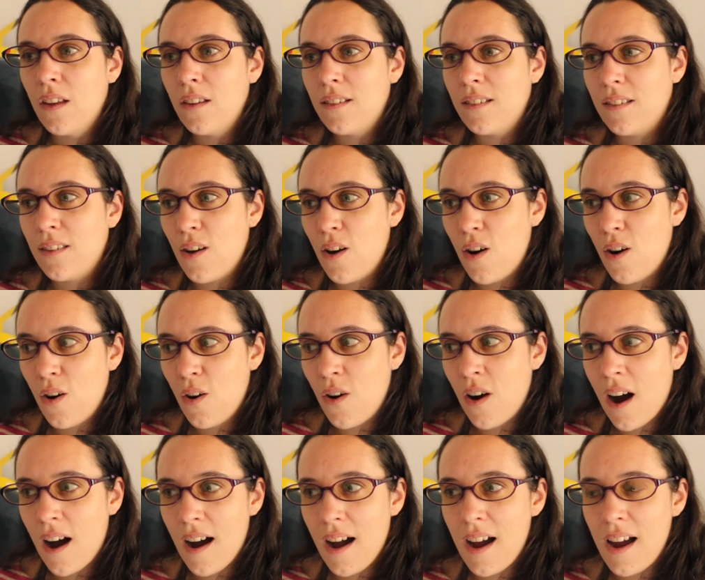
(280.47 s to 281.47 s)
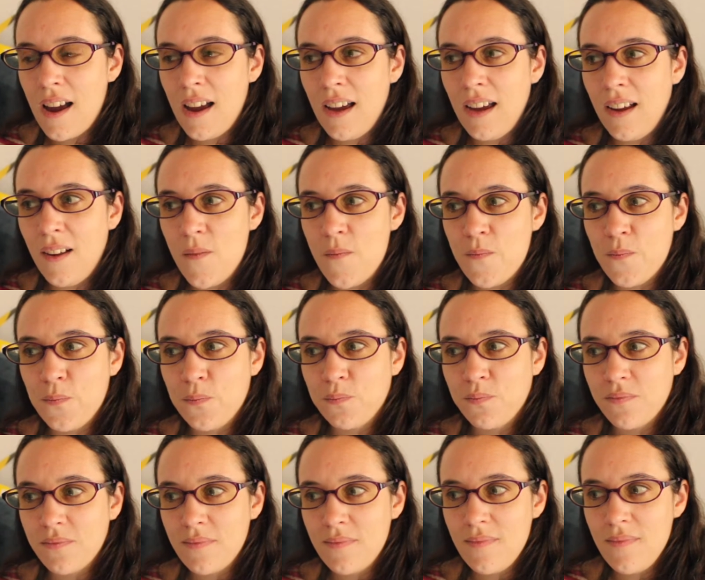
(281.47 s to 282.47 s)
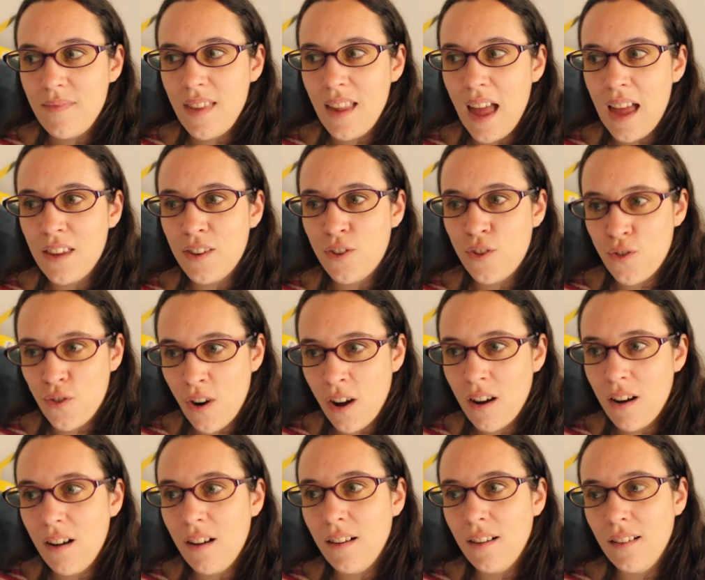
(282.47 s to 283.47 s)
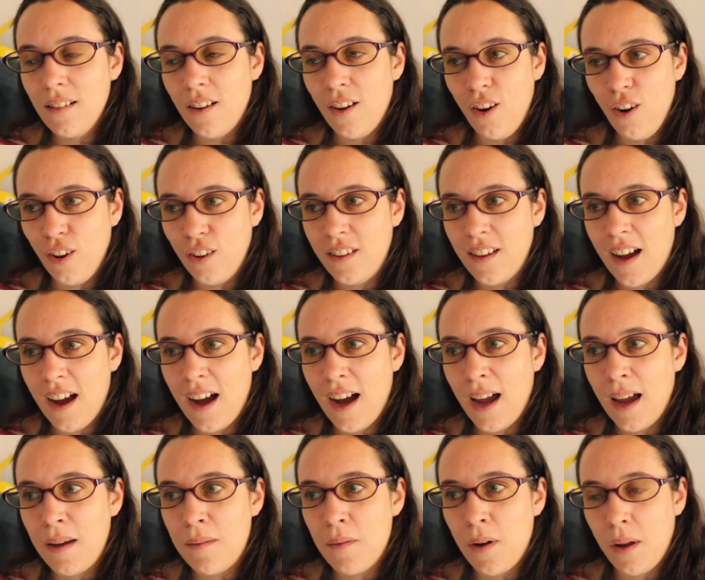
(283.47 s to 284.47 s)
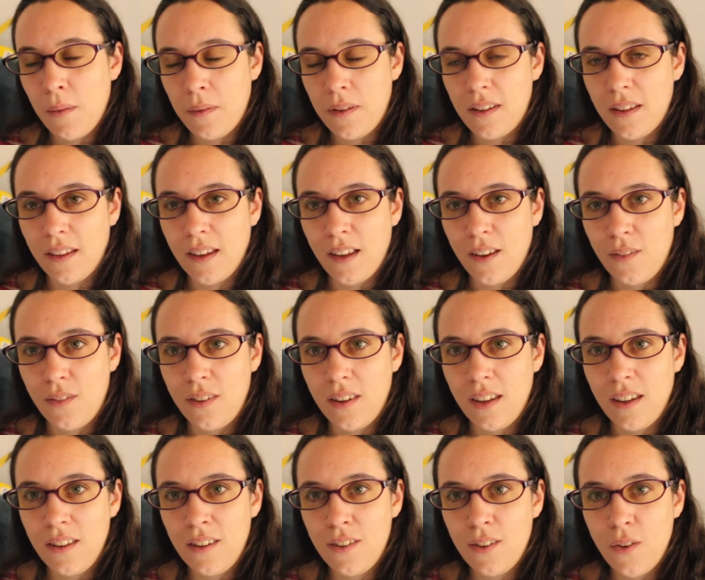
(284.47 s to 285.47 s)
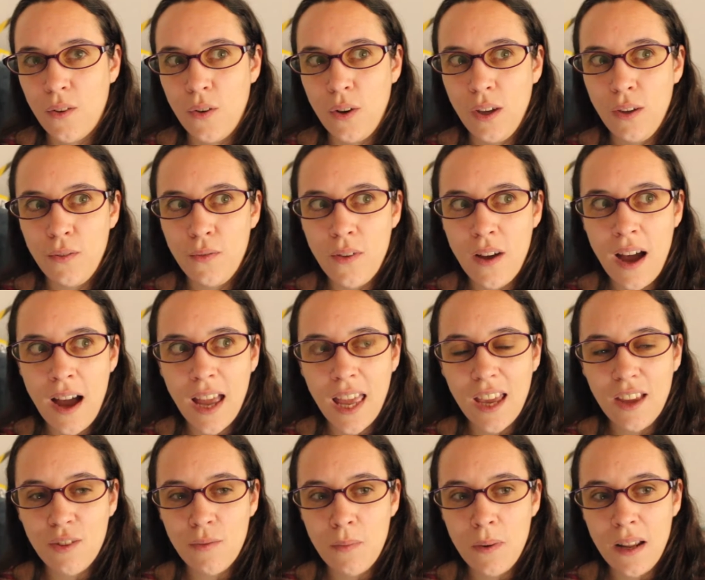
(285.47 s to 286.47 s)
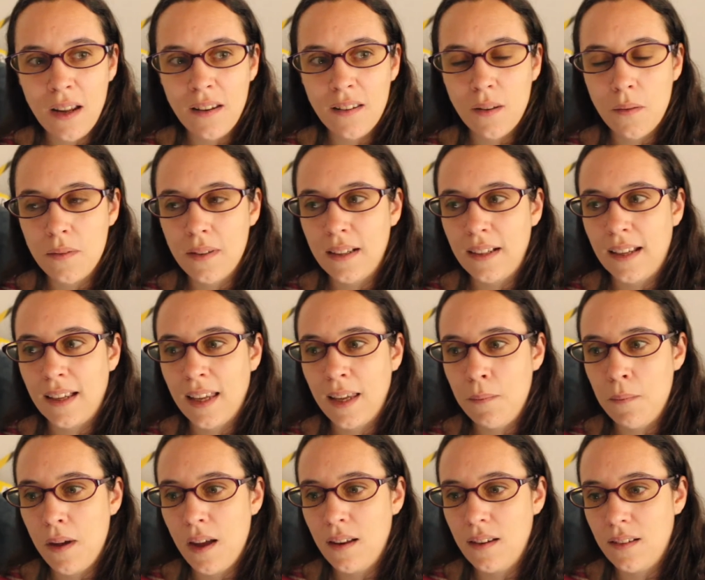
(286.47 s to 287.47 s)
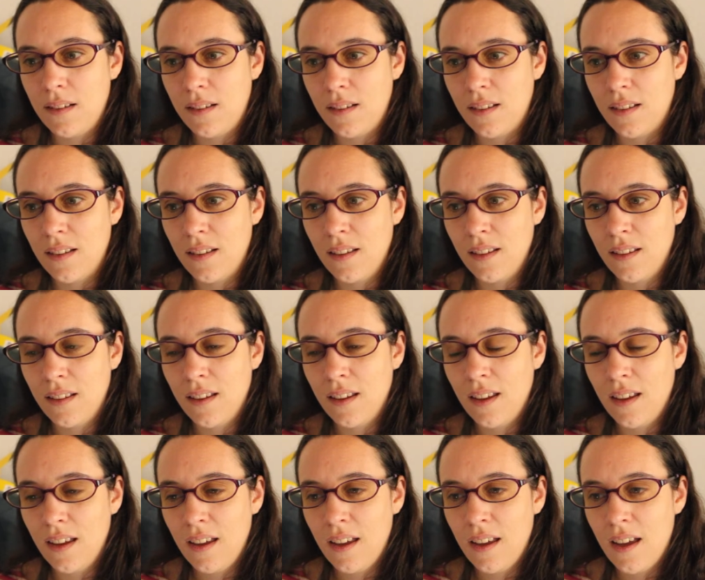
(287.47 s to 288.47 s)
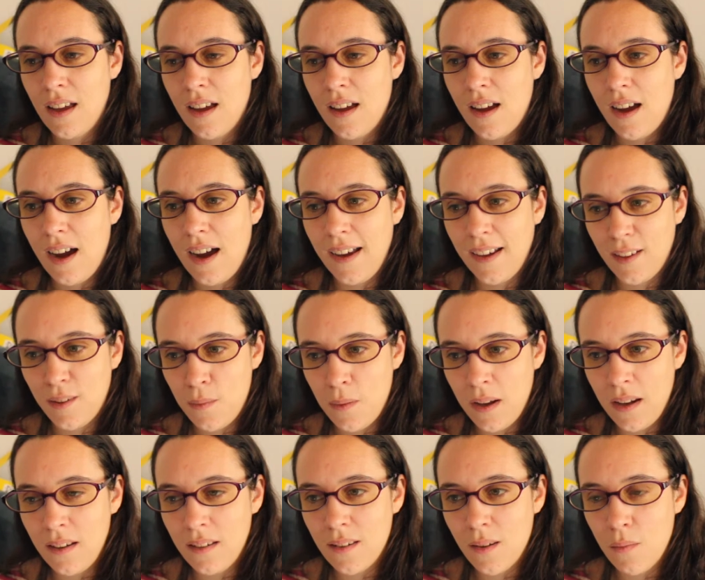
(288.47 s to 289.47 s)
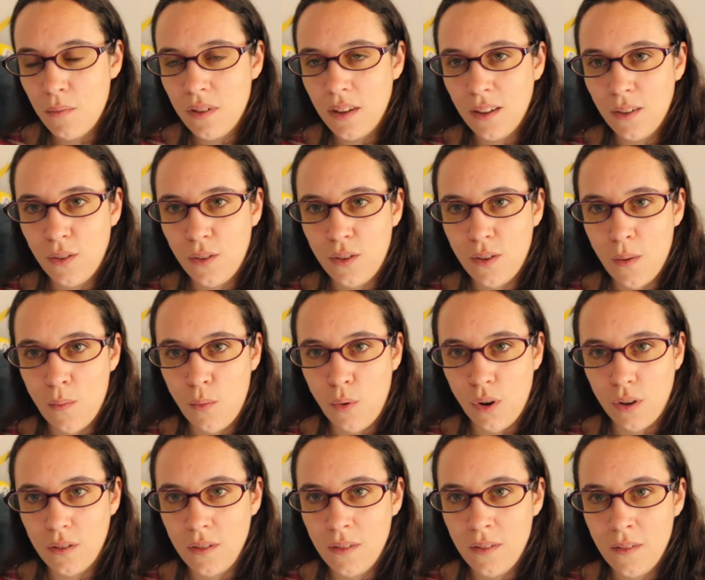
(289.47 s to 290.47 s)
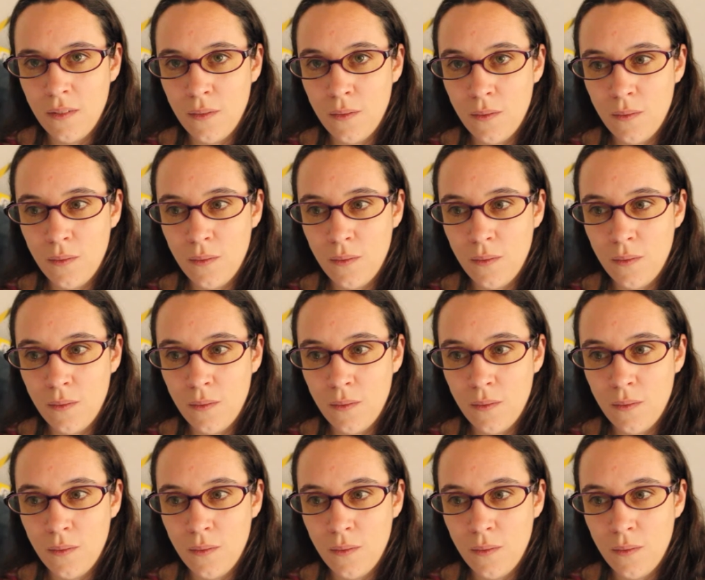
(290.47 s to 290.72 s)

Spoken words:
So I struggle all the time about that kind of thing. So if I explain something, like, imagine I explain something to someone